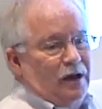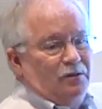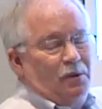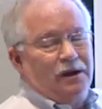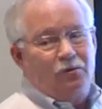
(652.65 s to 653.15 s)
how
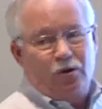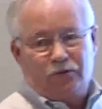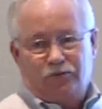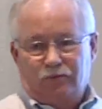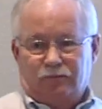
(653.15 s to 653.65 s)
the money
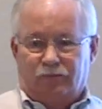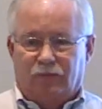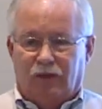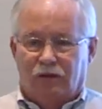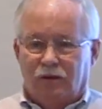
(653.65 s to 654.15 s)
works.
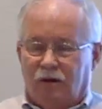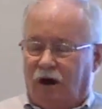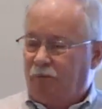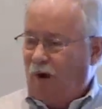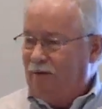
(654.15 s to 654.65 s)

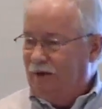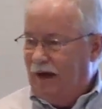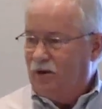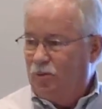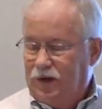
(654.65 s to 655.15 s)
A private
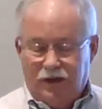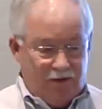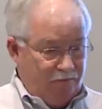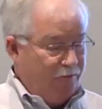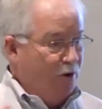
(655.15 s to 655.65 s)

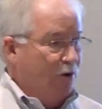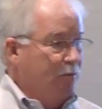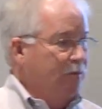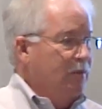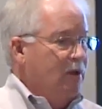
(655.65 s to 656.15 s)
equity
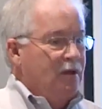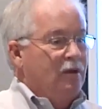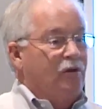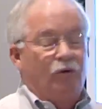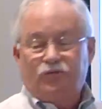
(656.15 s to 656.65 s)
firm
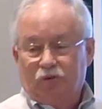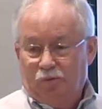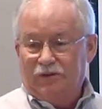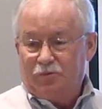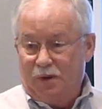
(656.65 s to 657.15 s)
goes to
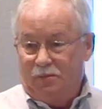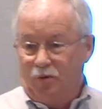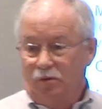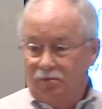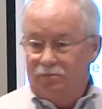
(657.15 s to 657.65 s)
rich
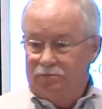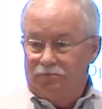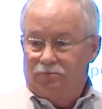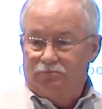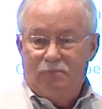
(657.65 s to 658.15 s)
people,
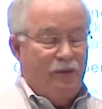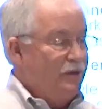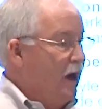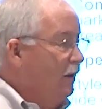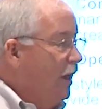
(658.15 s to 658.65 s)

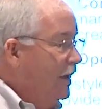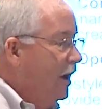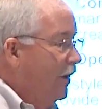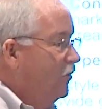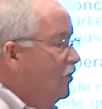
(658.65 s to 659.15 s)
maybe not like
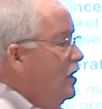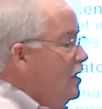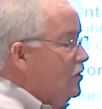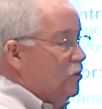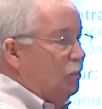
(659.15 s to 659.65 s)
us.
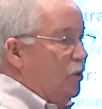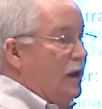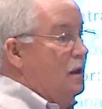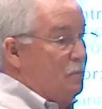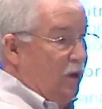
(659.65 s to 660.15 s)
You
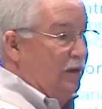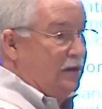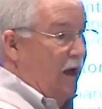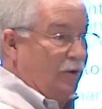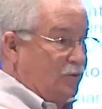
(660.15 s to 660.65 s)
put in $1
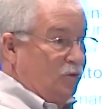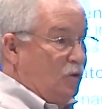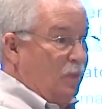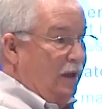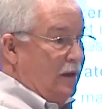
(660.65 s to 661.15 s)
million or
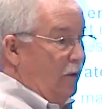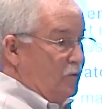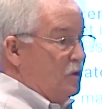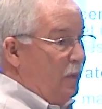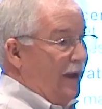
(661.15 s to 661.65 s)
$2
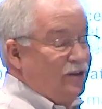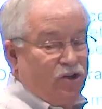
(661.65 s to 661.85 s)
million to buy a